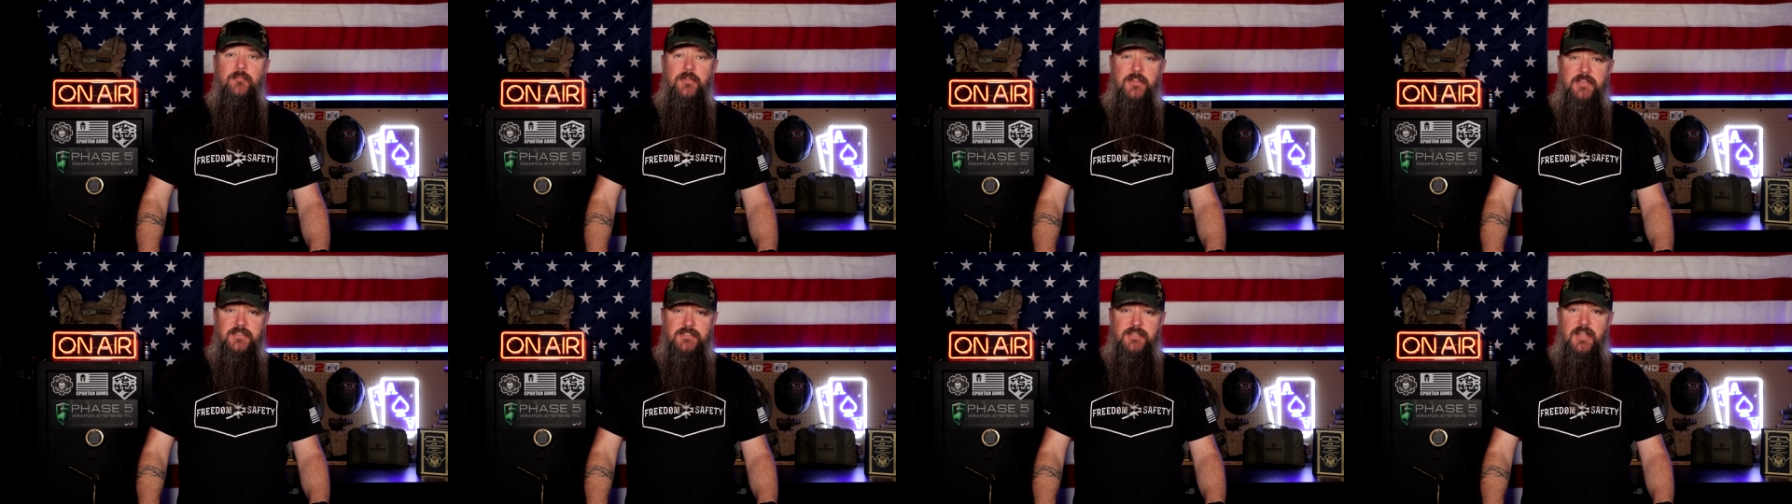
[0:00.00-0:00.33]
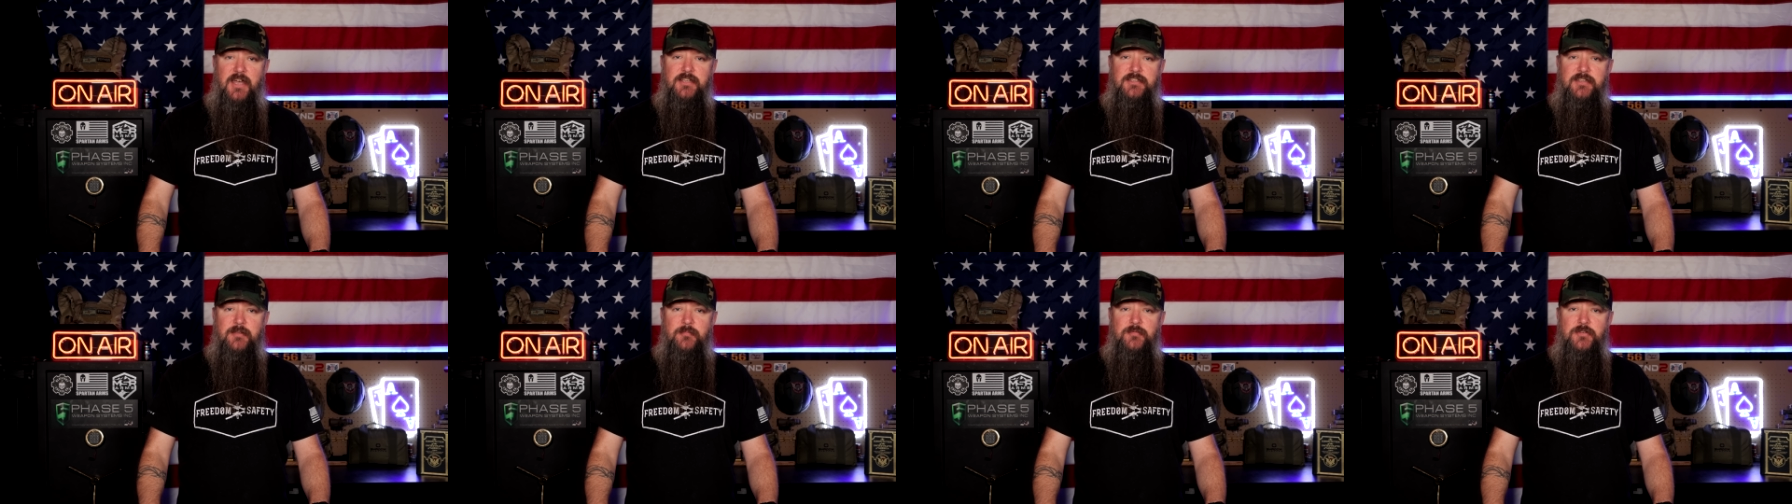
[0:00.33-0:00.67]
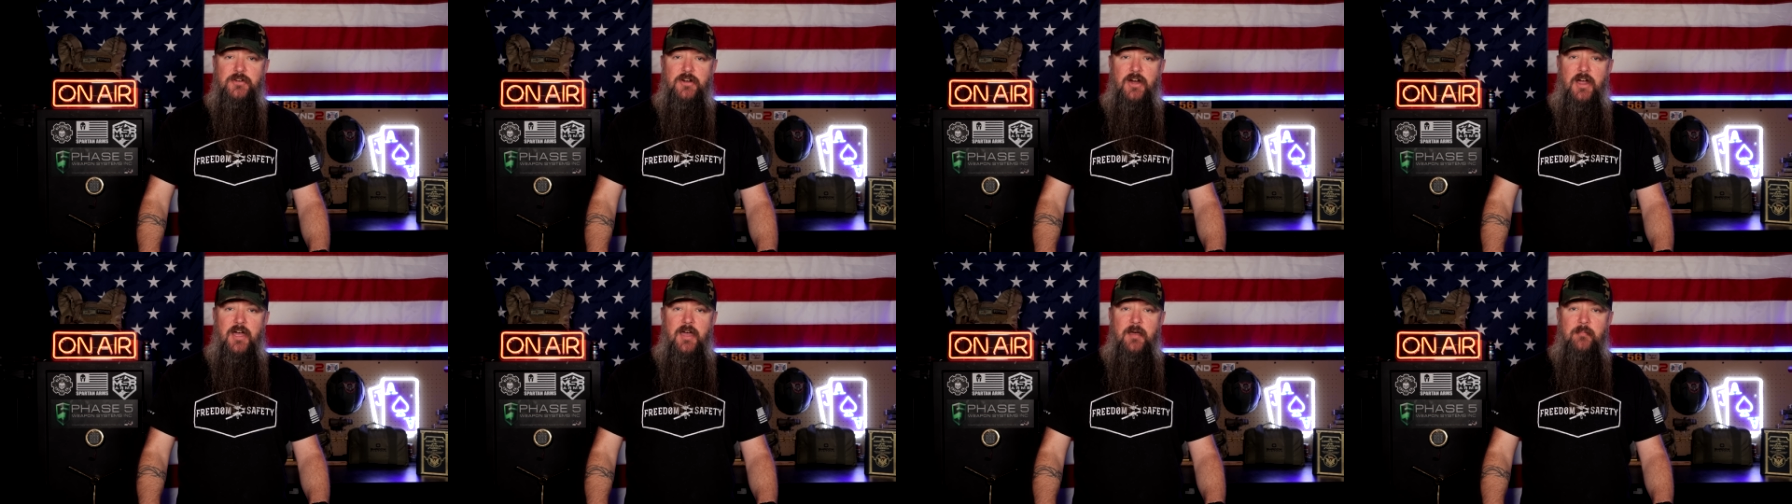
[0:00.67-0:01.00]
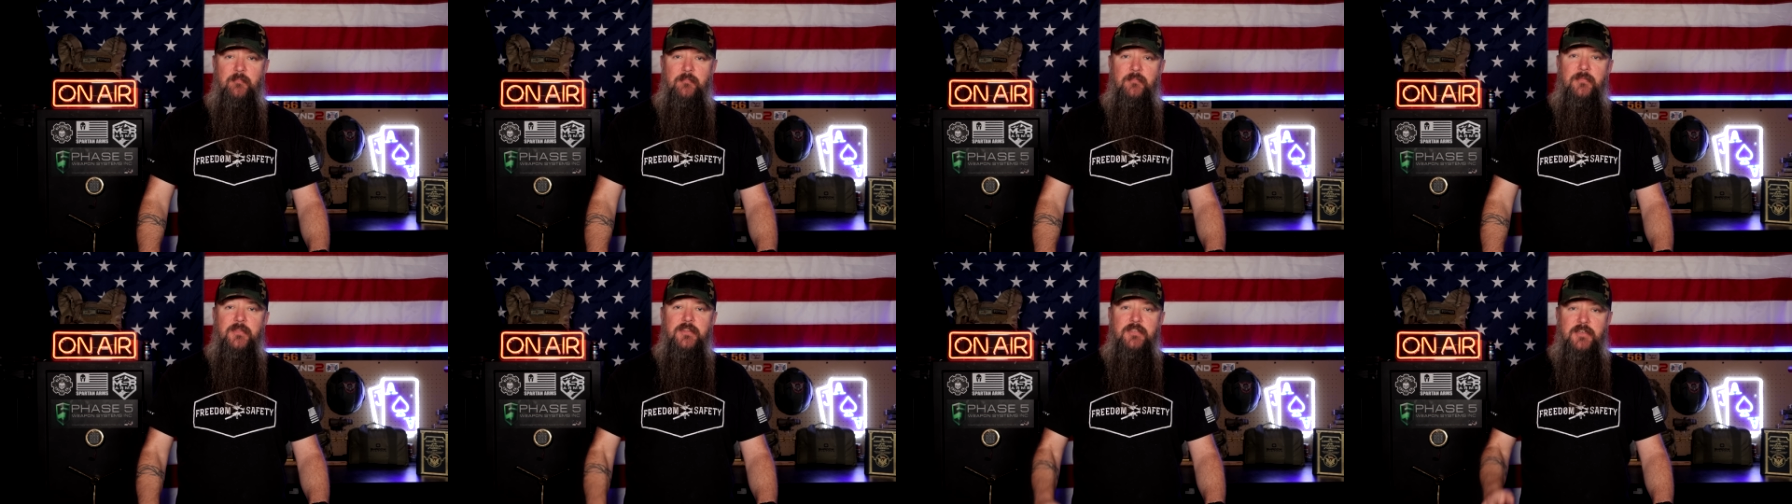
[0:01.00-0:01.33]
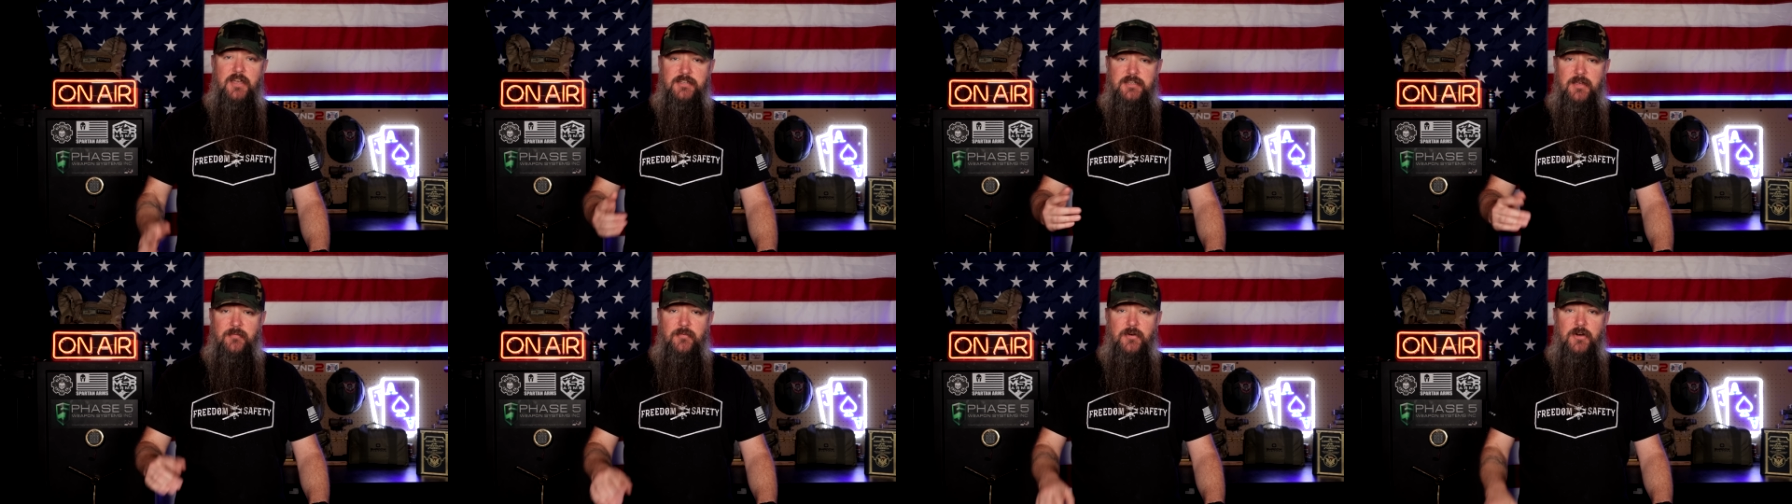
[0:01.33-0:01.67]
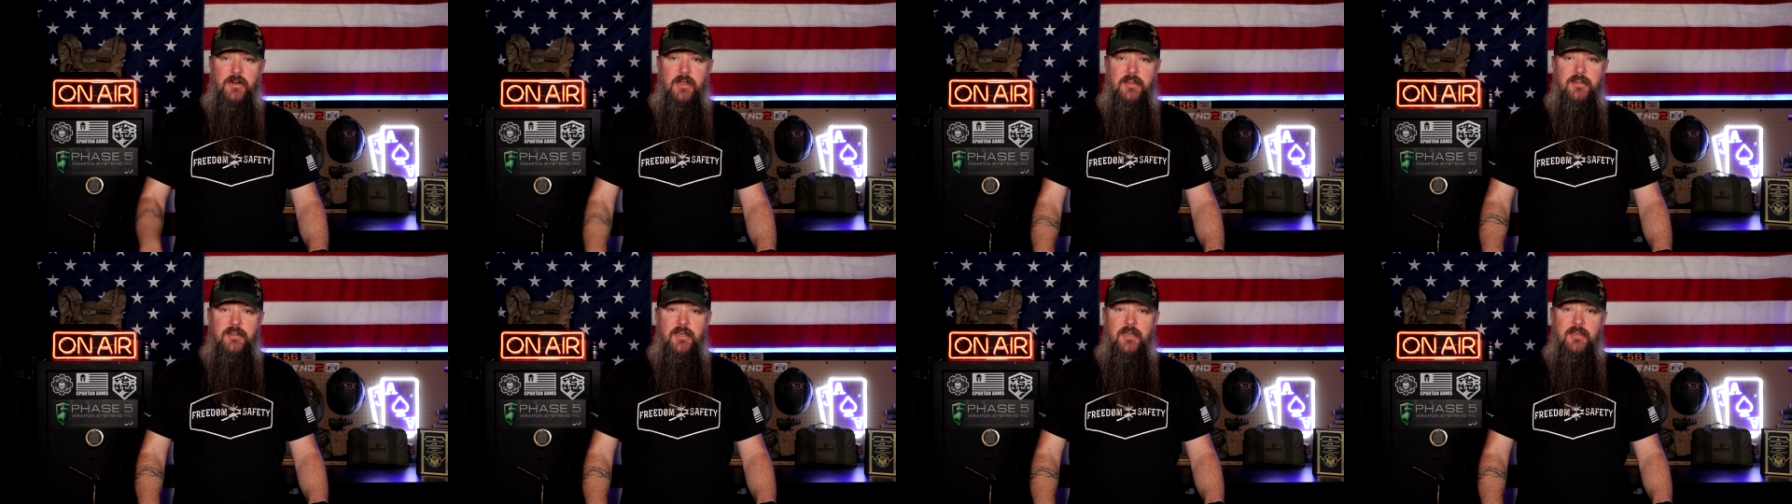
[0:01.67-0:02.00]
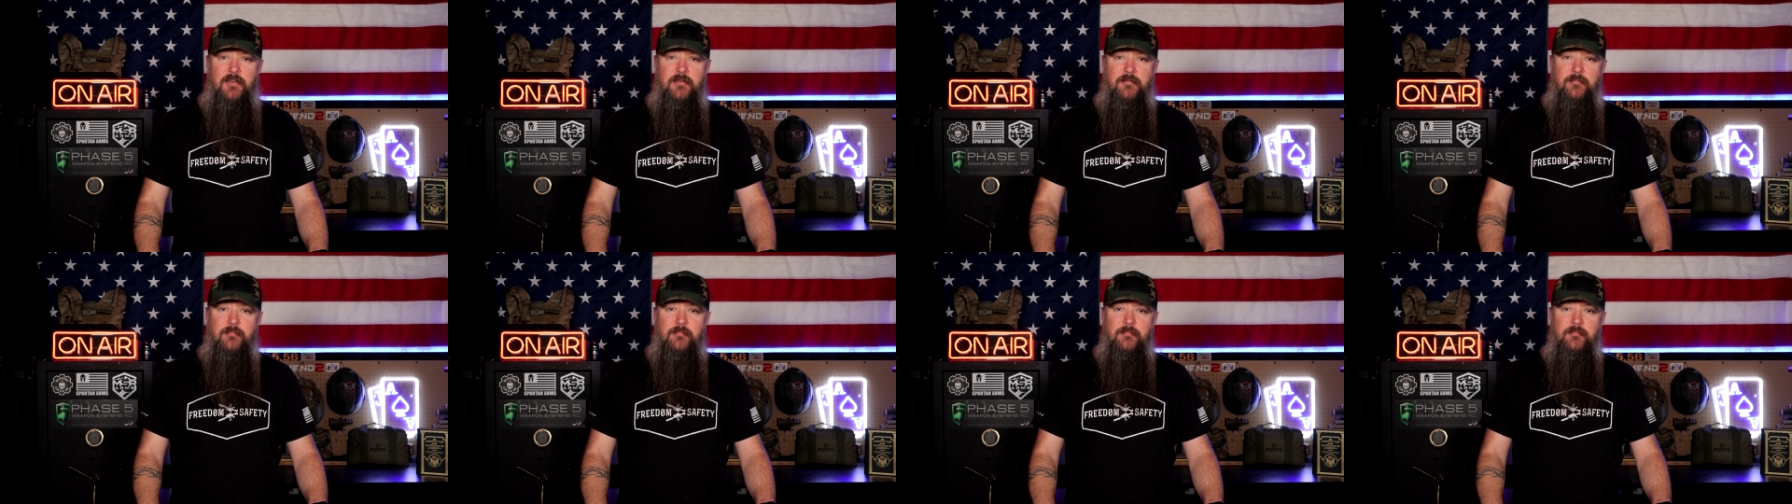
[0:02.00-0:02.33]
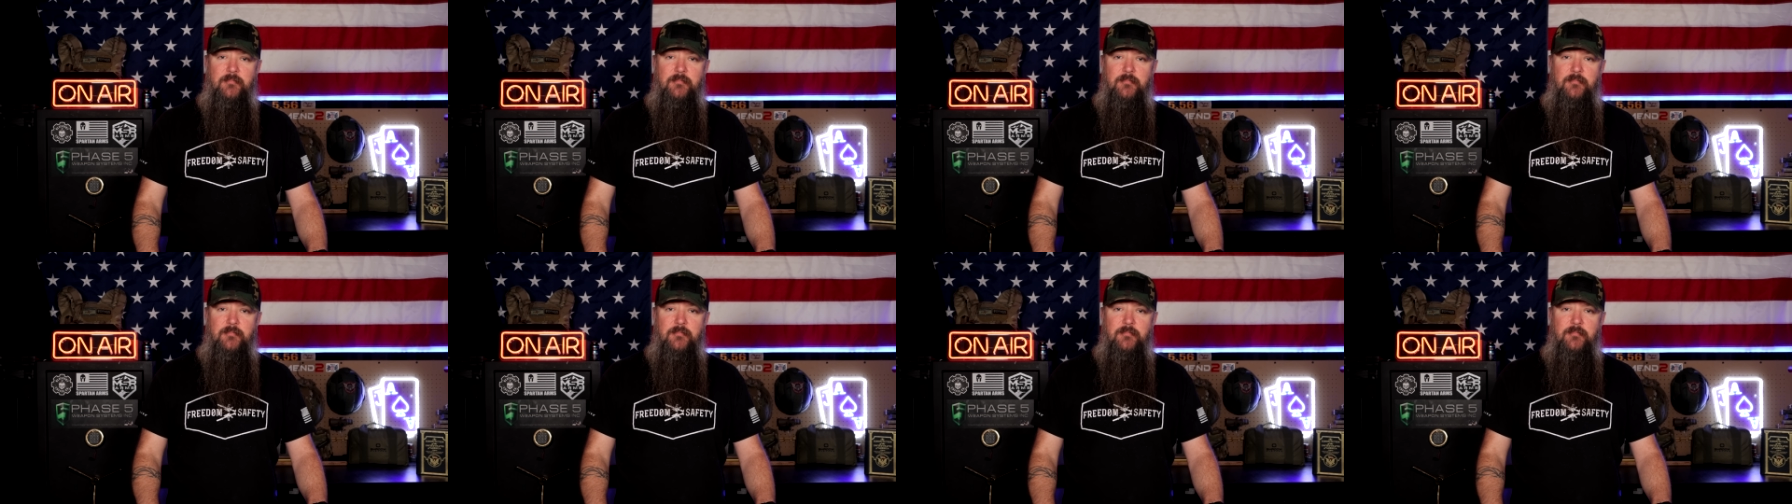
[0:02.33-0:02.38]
Please like, subscribe. You guys have a great day.